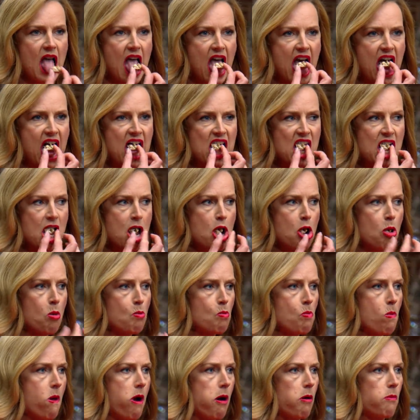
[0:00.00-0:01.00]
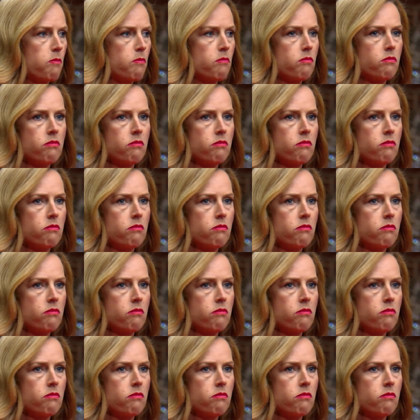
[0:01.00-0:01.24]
So you're getting all the nutritional